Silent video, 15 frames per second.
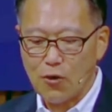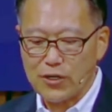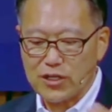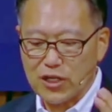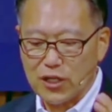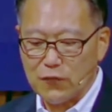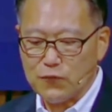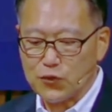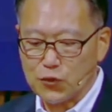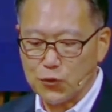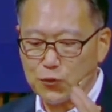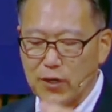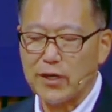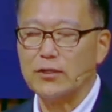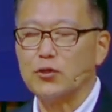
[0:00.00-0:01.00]
gives
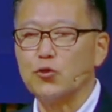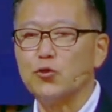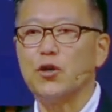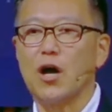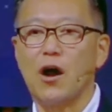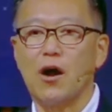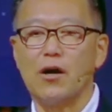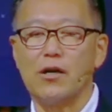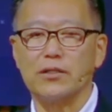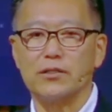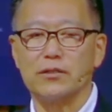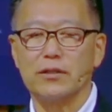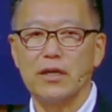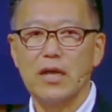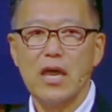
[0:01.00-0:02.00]
you a new heart.
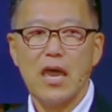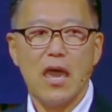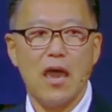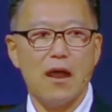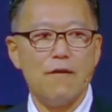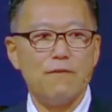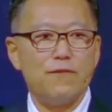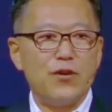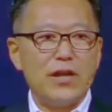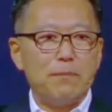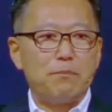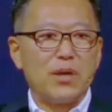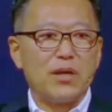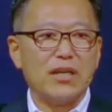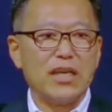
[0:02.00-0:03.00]
Every
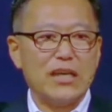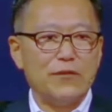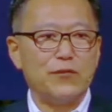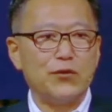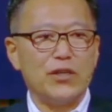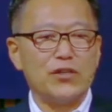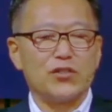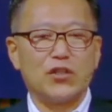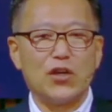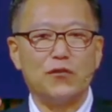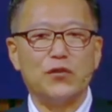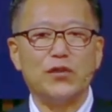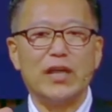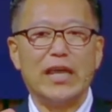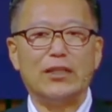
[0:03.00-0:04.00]
believer is
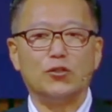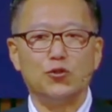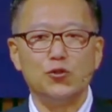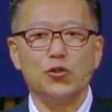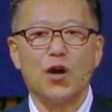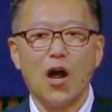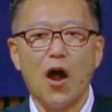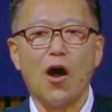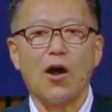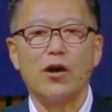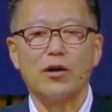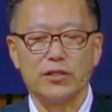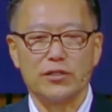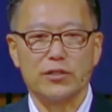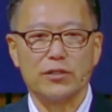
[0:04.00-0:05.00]
given a new
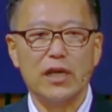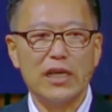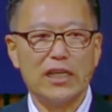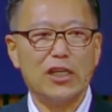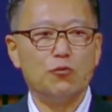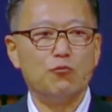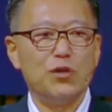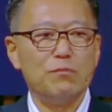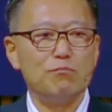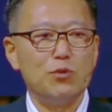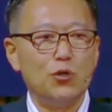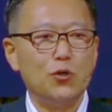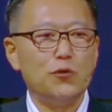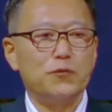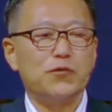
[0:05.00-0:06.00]
heart. He
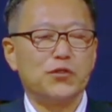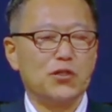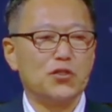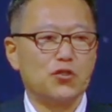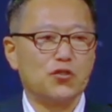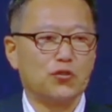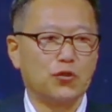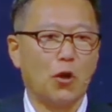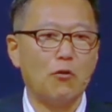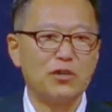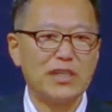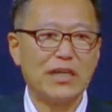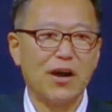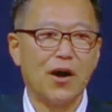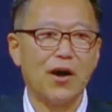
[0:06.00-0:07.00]
removes this
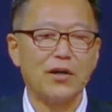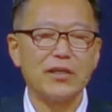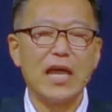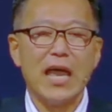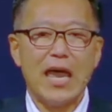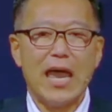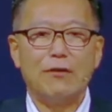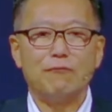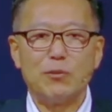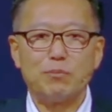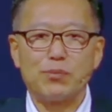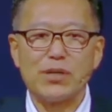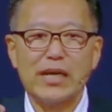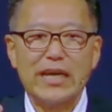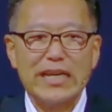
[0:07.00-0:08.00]
stony heart and
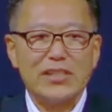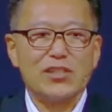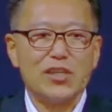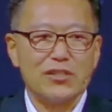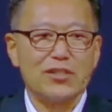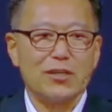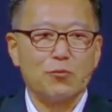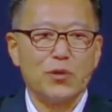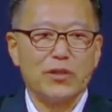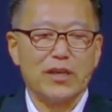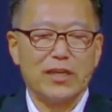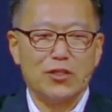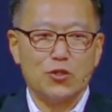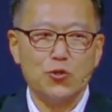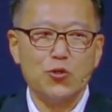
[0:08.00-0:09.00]
replaces it with a
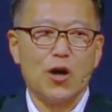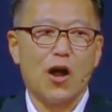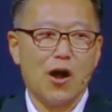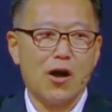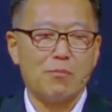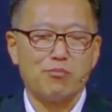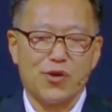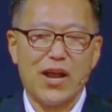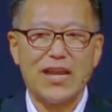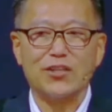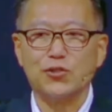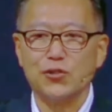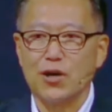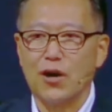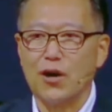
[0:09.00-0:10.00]
new heart, brand
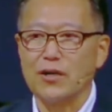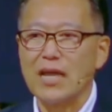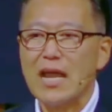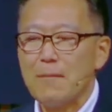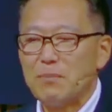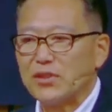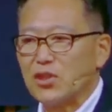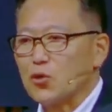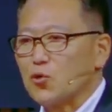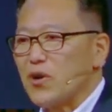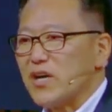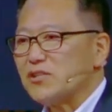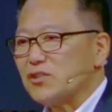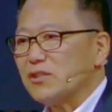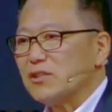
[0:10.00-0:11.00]
new heart. But the
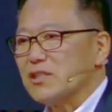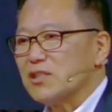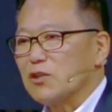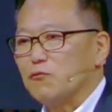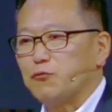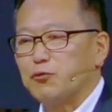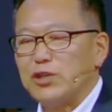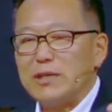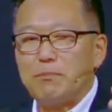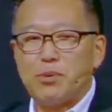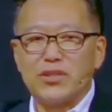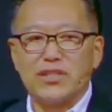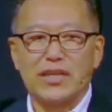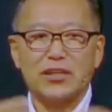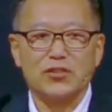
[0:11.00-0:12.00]
question is if we
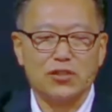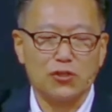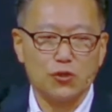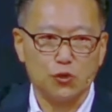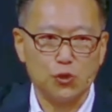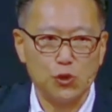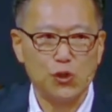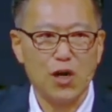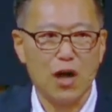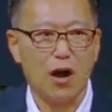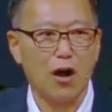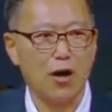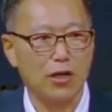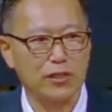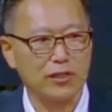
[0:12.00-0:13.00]
possess this new
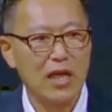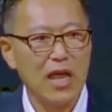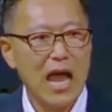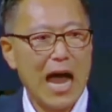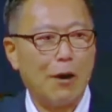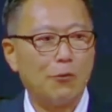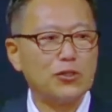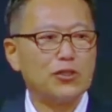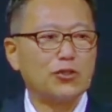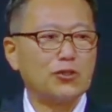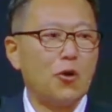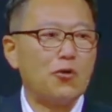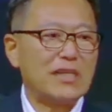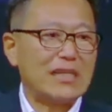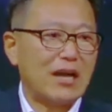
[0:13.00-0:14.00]
heart, our
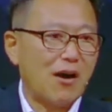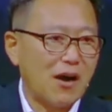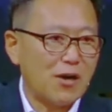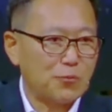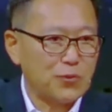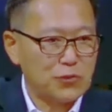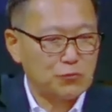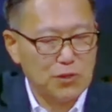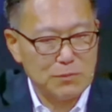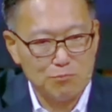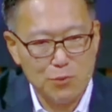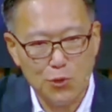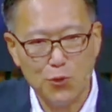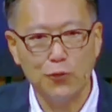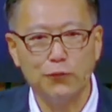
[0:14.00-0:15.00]
stony heart was
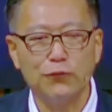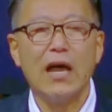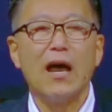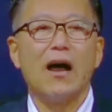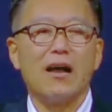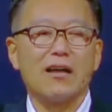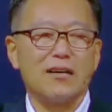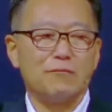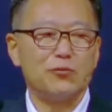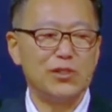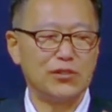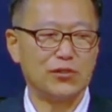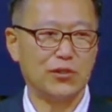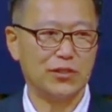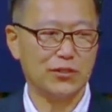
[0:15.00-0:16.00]
removed, how come we
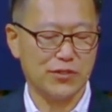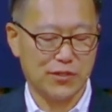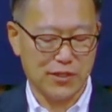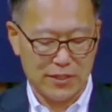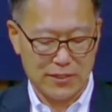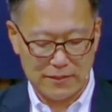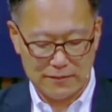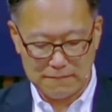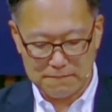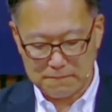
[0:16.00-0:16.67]
still sin?